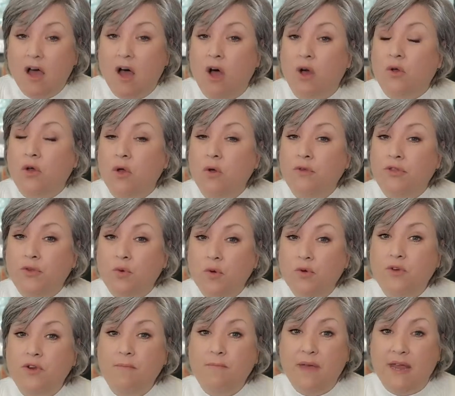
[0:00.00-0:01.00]
I'll go
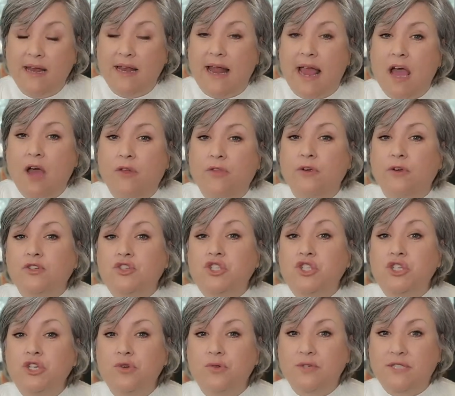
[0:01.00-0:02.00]
through in a minute how they're
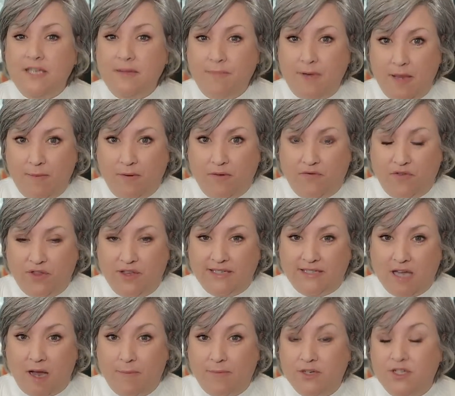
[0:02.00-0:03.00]
choosing people for
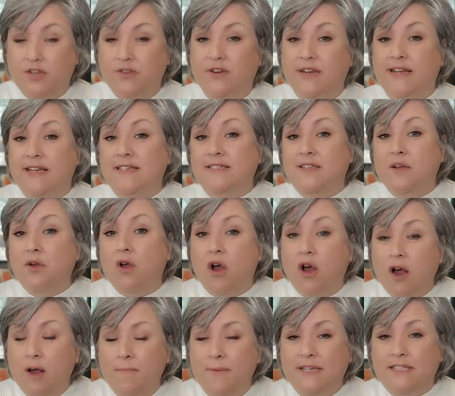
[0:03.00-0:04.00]
these opportunities. There
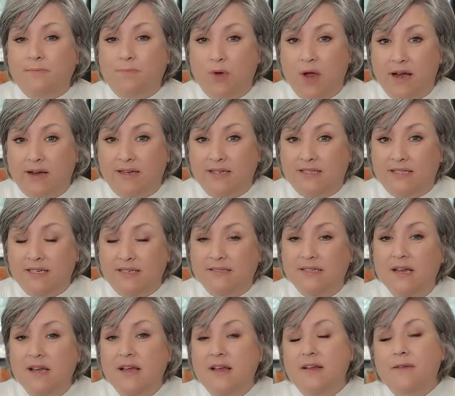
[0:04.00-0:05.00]
are best
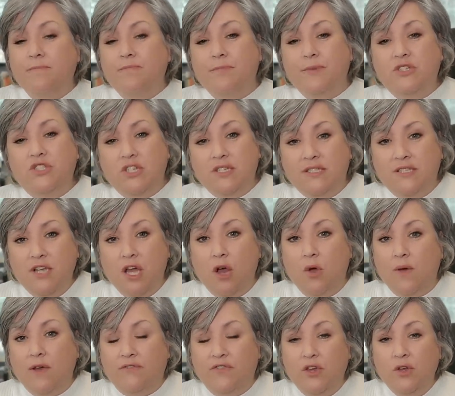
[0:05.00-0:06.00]
practices. But just
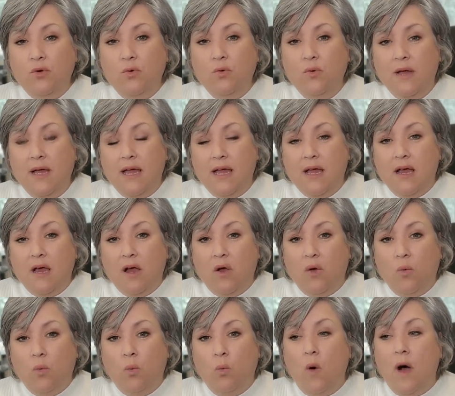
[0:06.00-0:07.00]
know if you
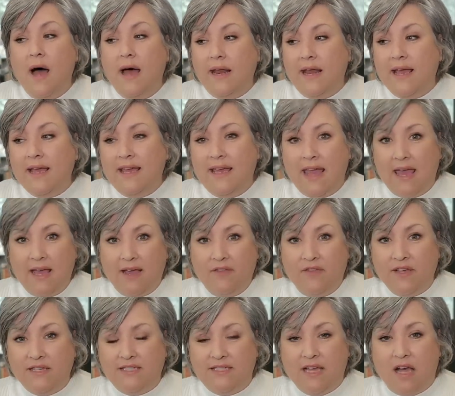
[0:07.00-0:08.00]
want a
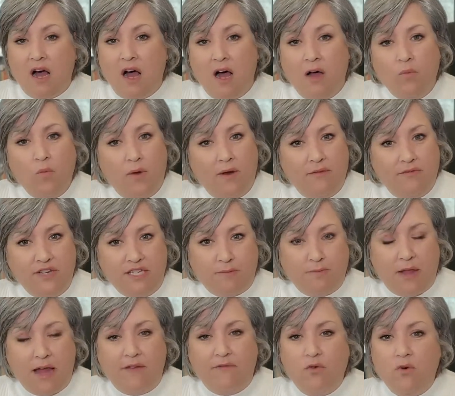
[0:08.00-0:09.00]
gig that's on one of these
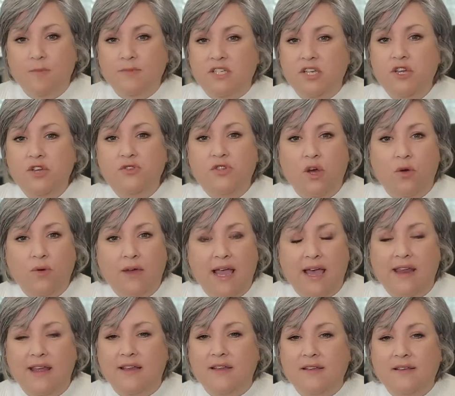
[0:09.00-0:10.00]
platforms and you don't
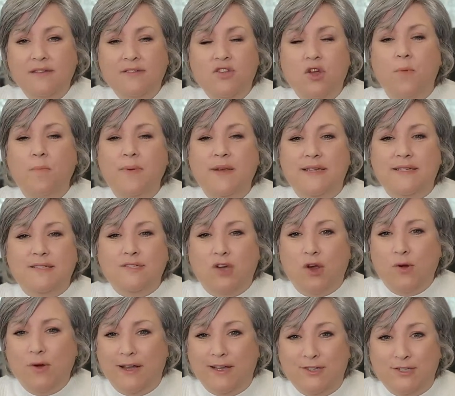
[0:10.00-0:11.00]
get it, don't be
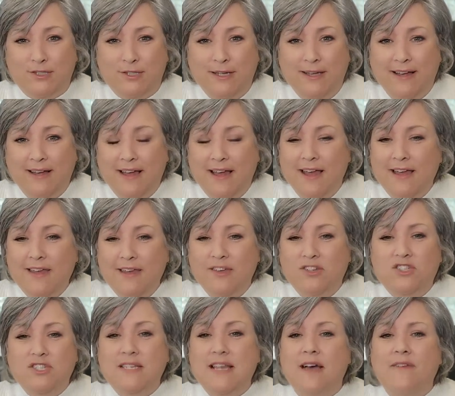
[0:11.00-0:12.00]
discouraged.
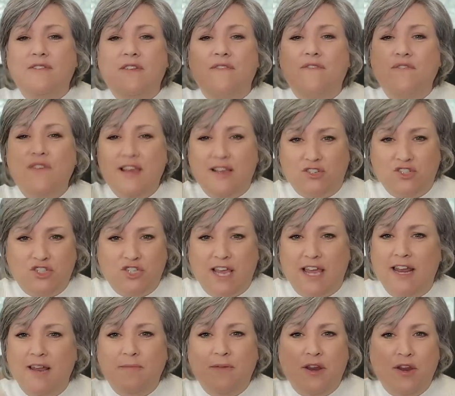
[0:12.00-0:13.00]
You just have to fish.
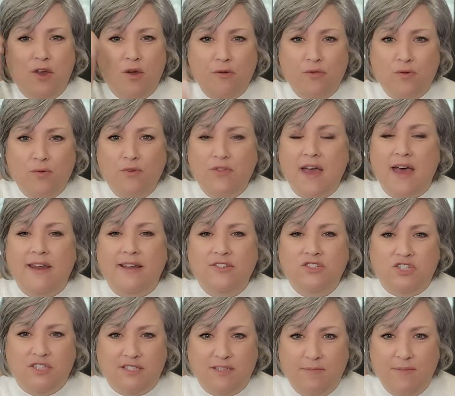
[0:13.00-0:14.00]
And I'm going to go through that
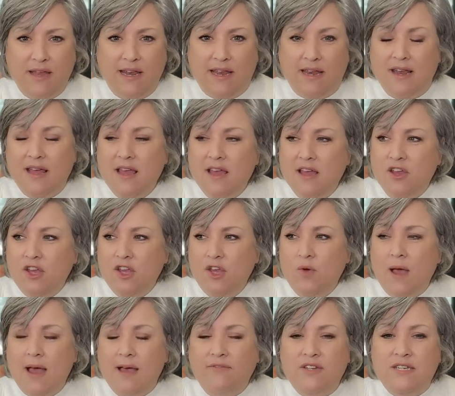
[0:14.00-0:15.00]
in just a minute.
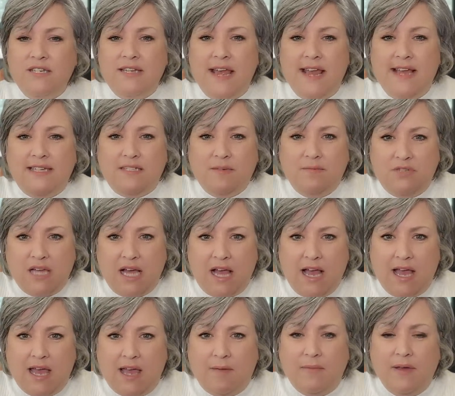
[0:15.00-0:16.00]
You have to take some
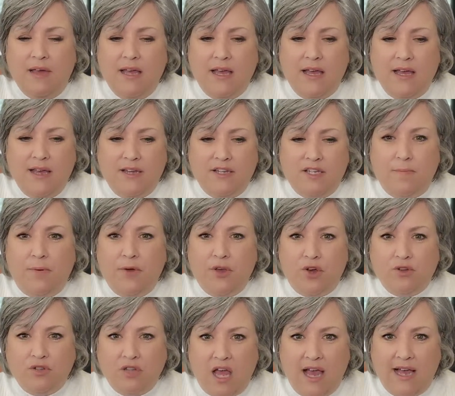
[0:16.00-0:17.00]
time to put
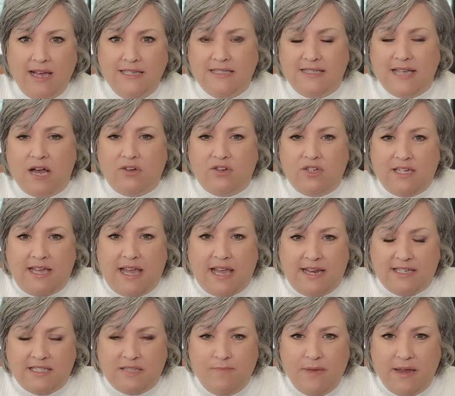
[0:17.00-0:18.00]
your lines out to
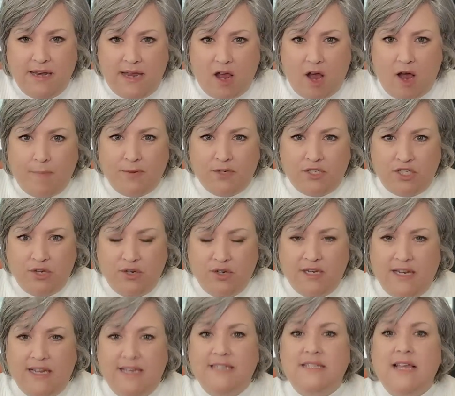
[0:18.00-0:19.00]
get as many
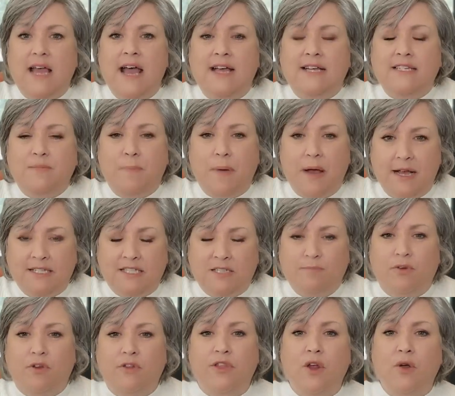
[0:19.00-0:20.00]
opportunities as
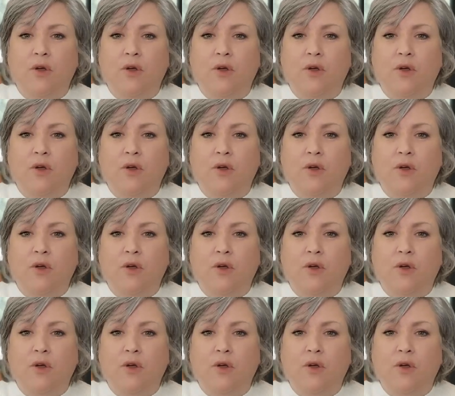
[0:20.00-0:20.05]
possible.